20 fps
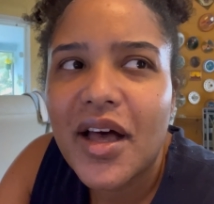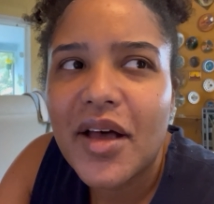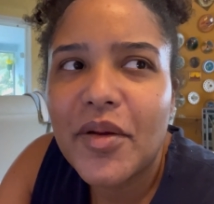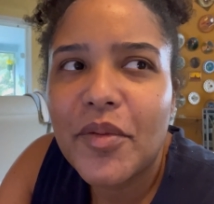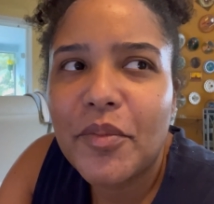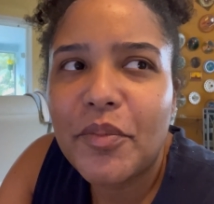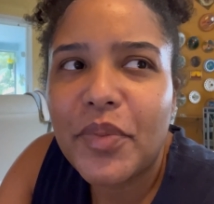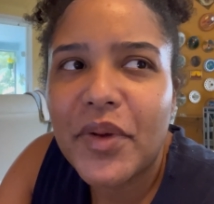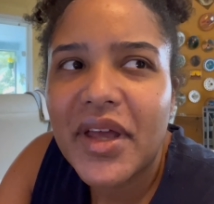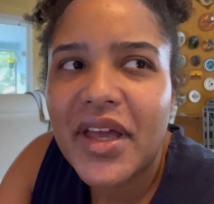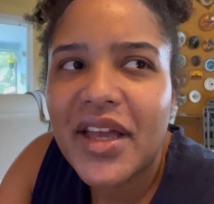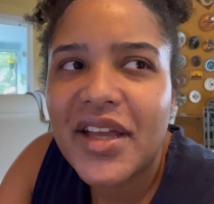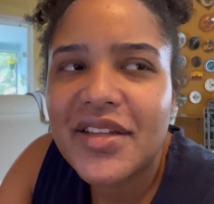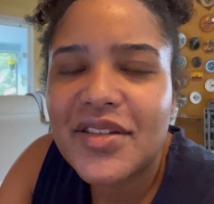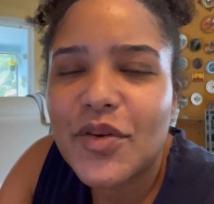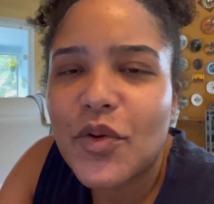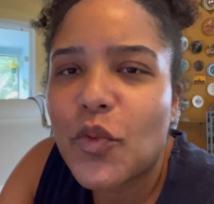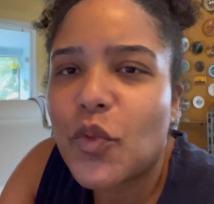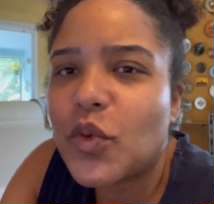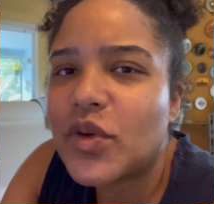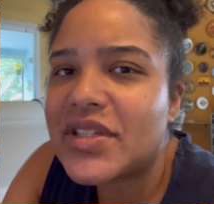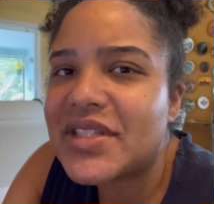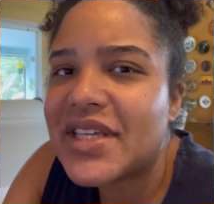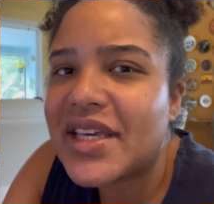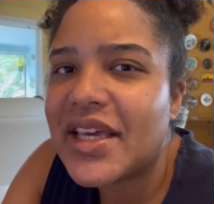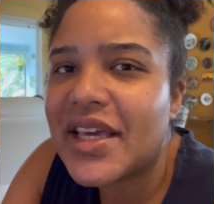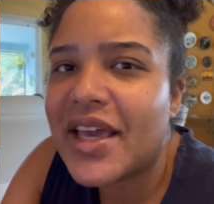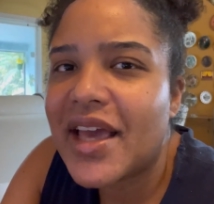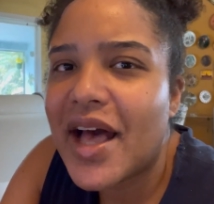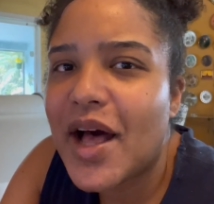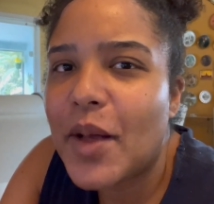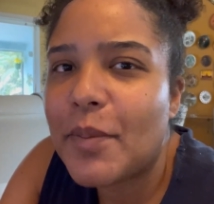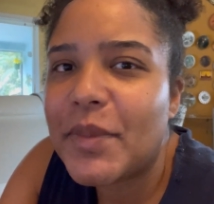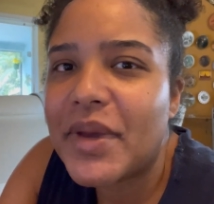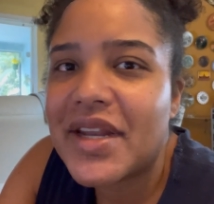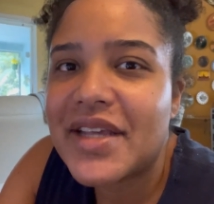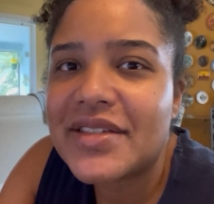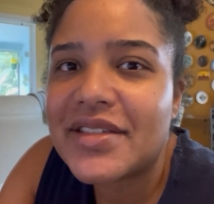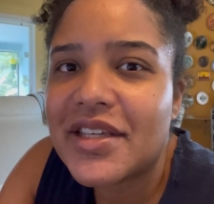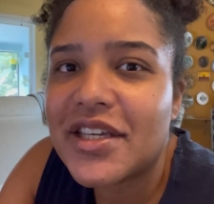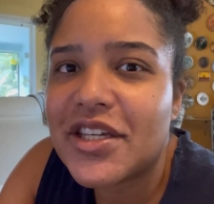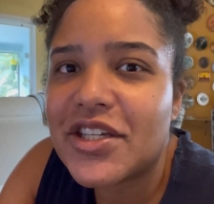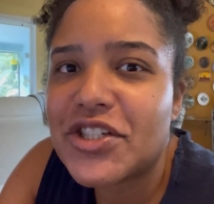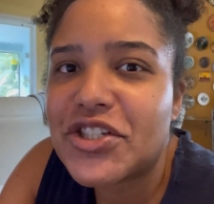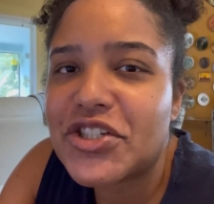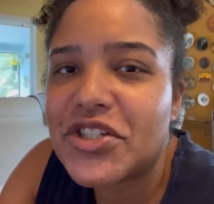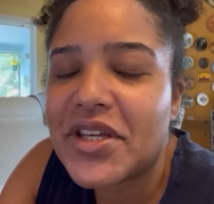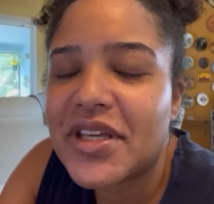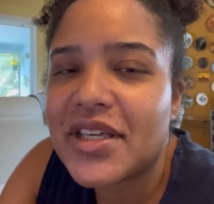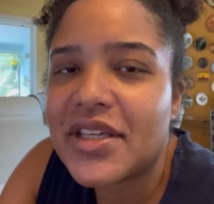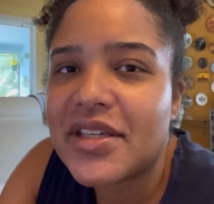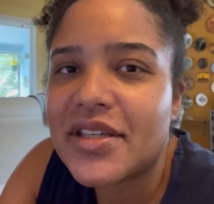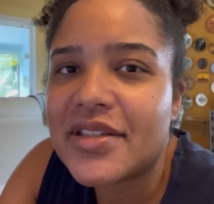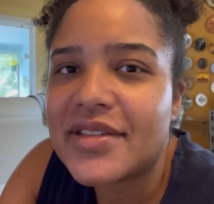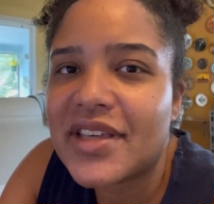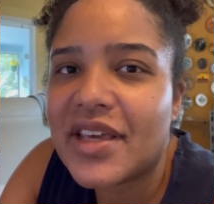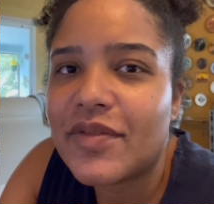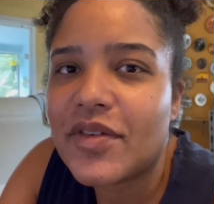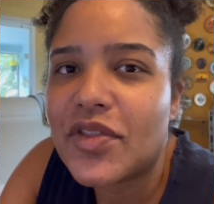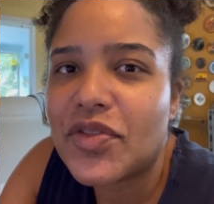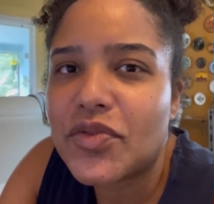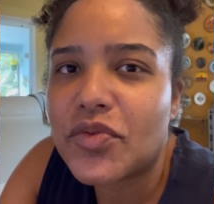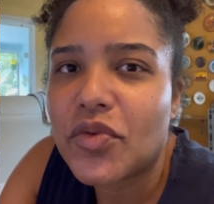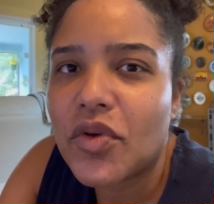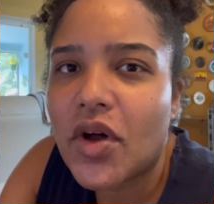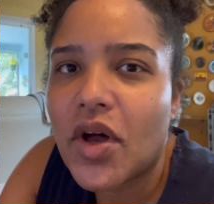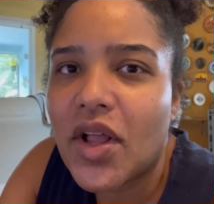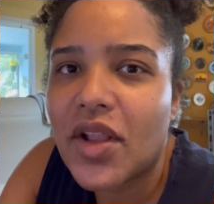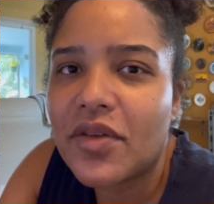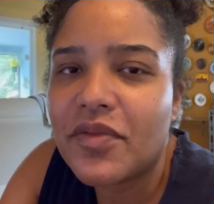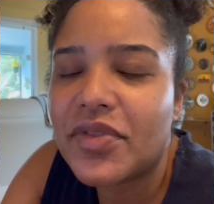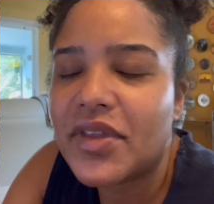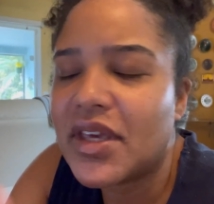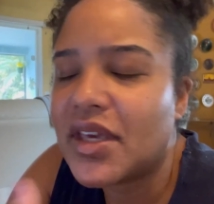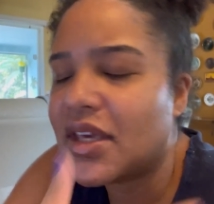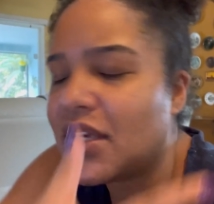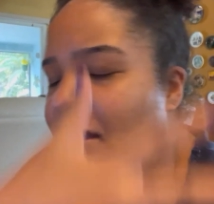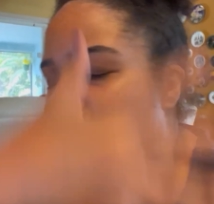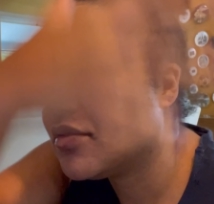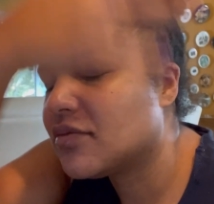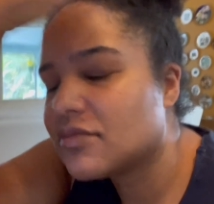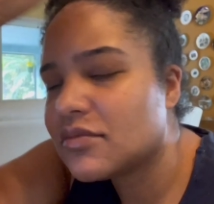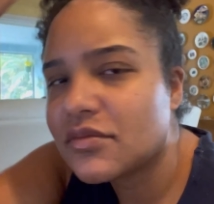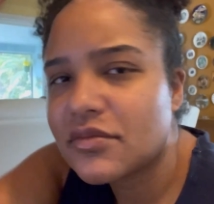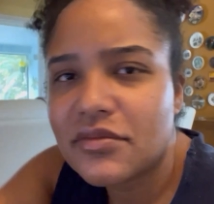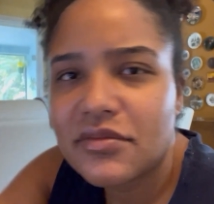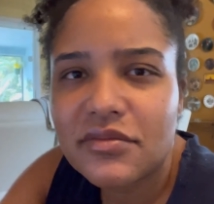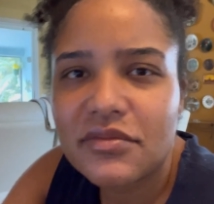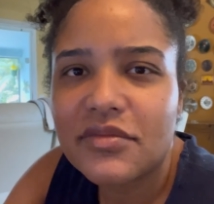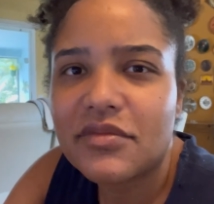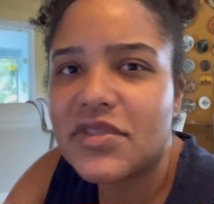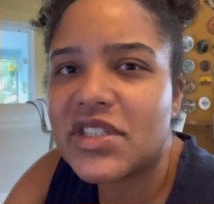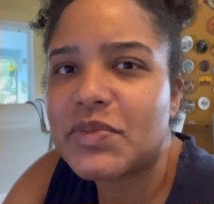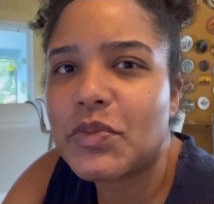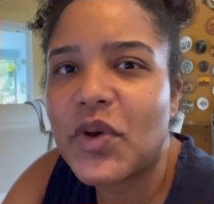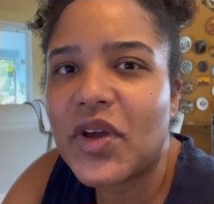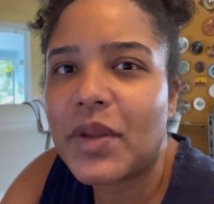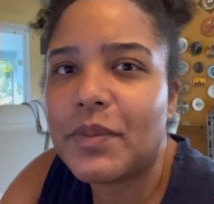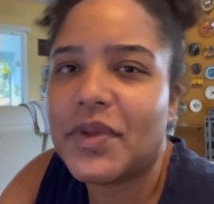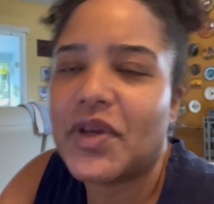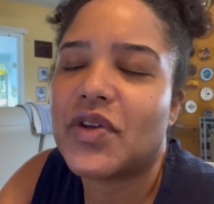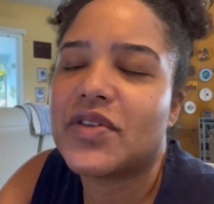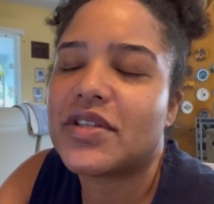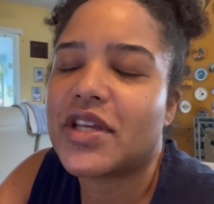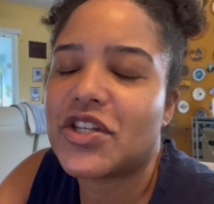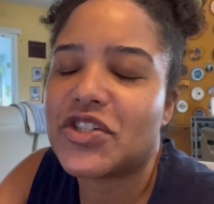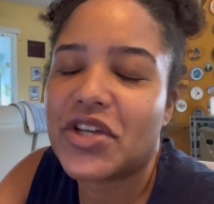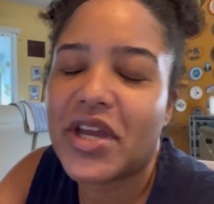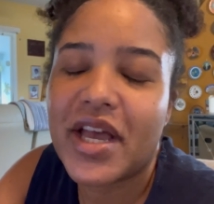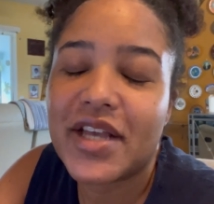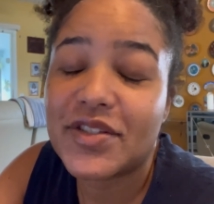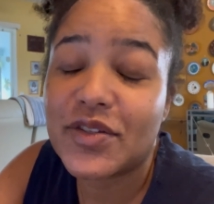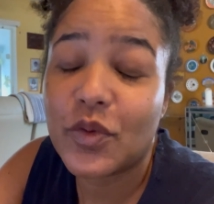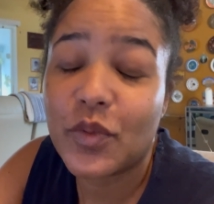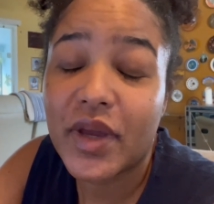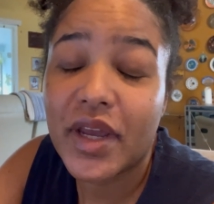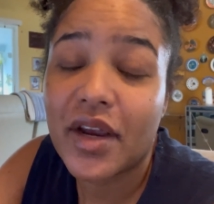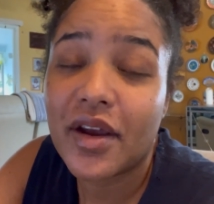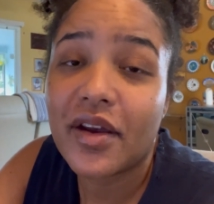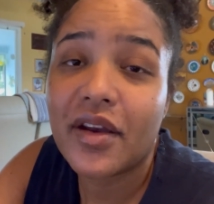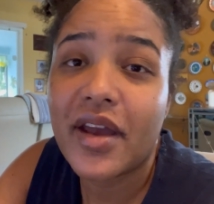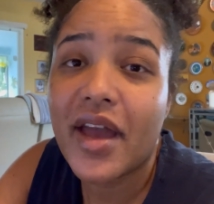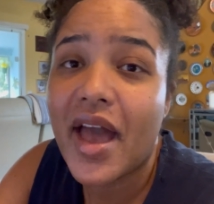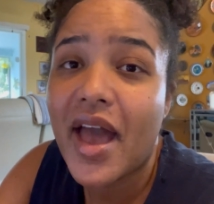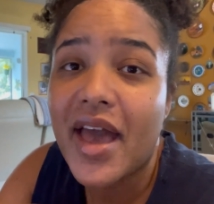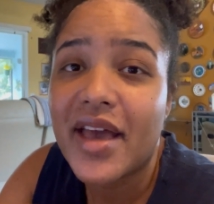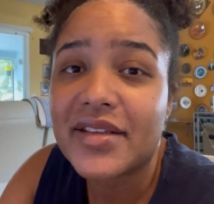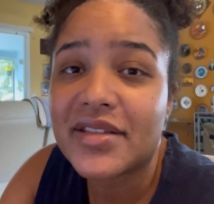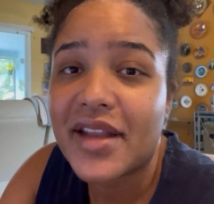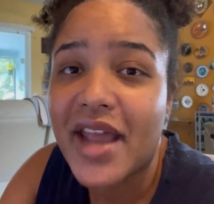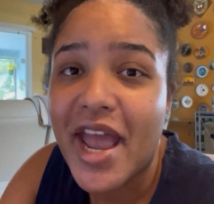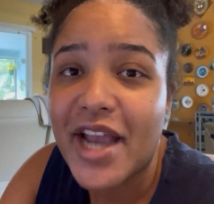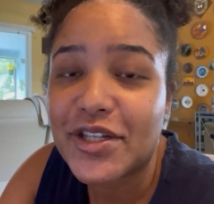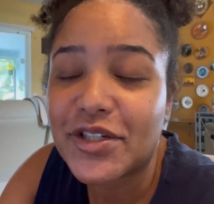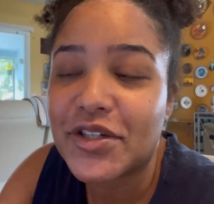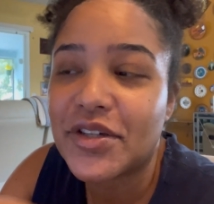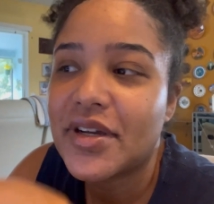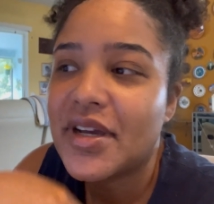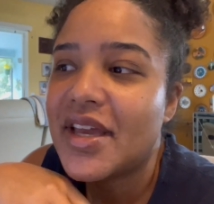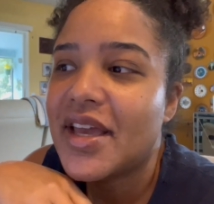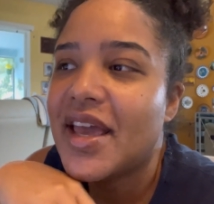But we'll see how menacing she is, even through all of the smoke and mirrors that she has to wear as an actor.